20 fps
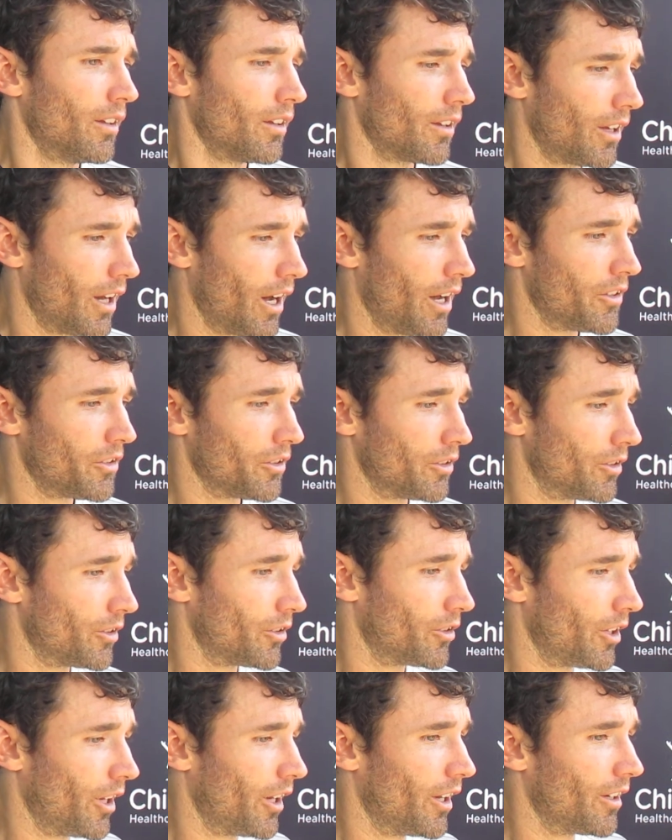guys
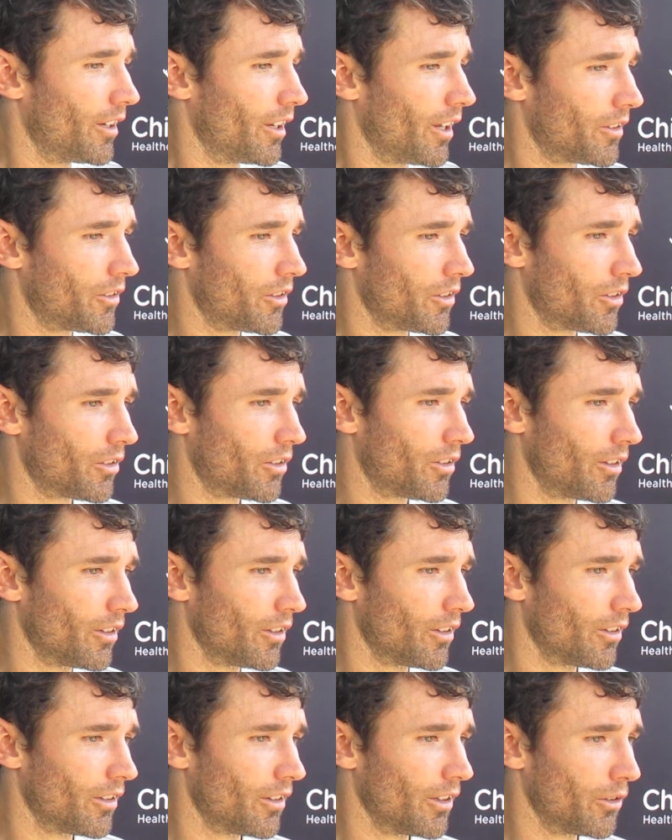understand not just
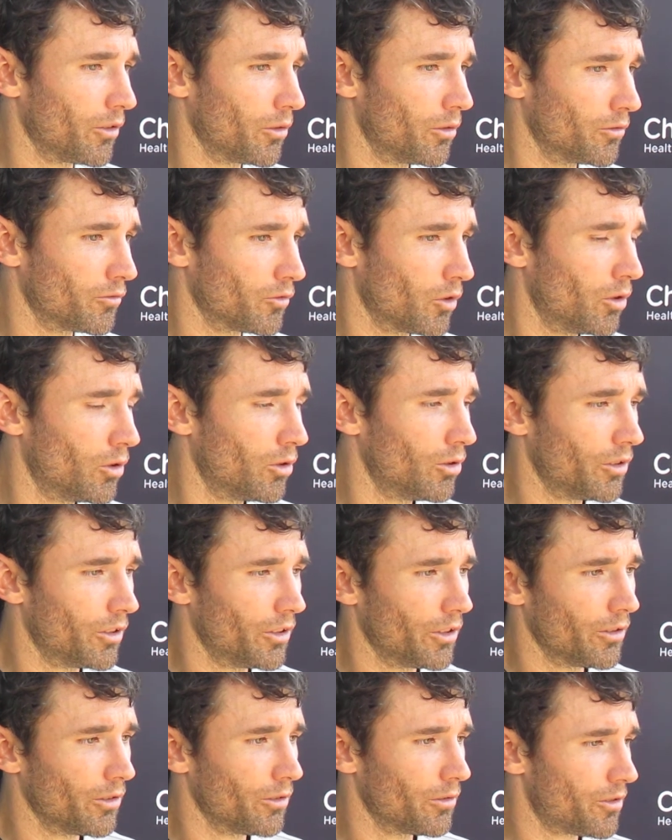their own role in
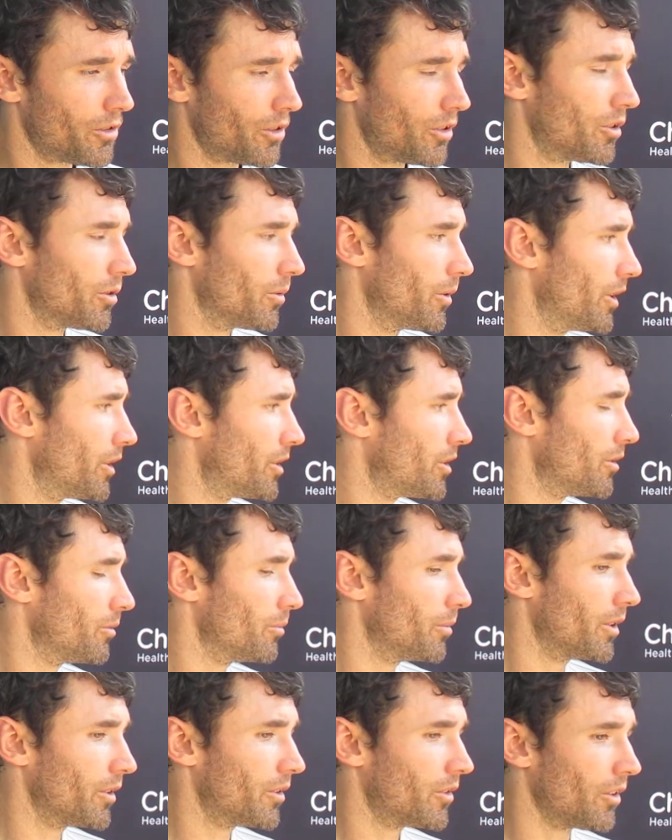their own situation,
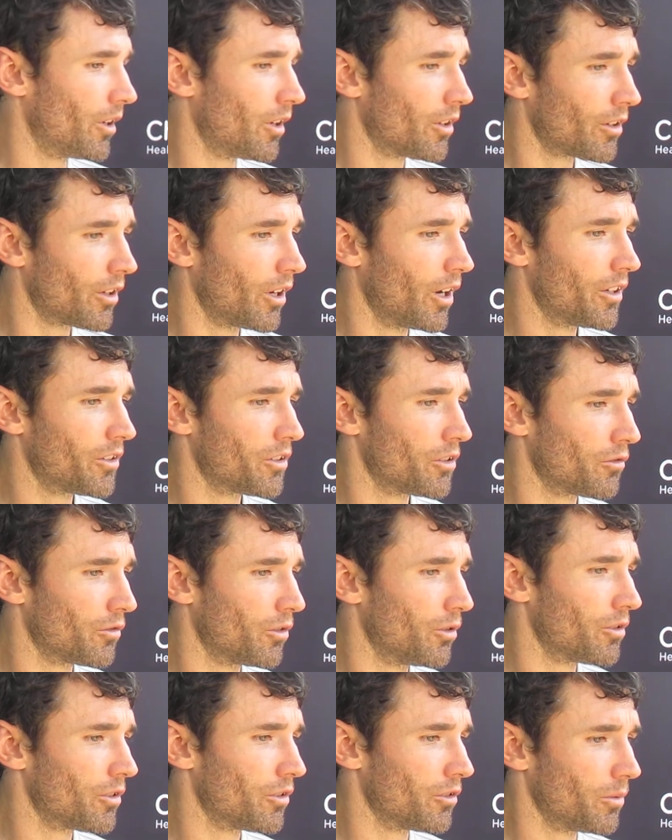but other guys'
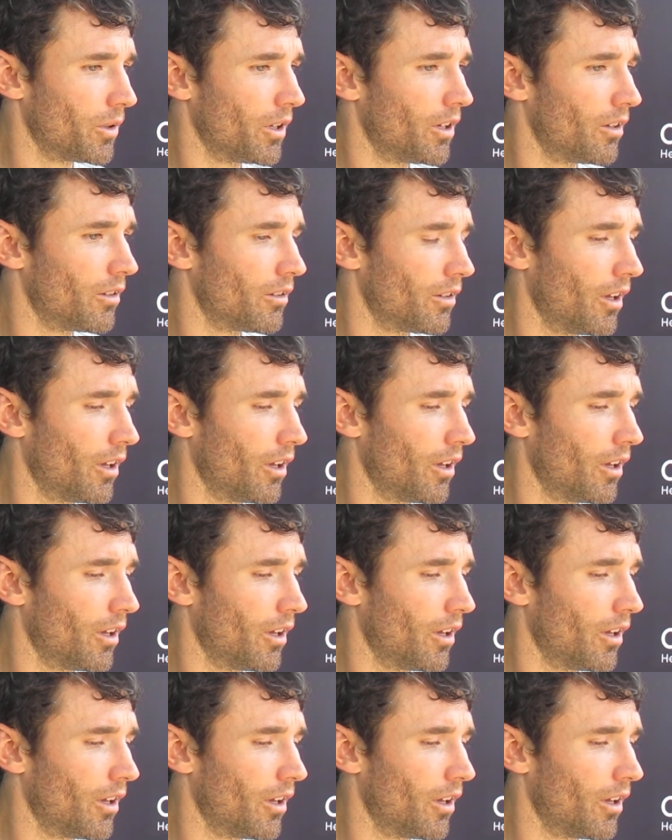roles as well.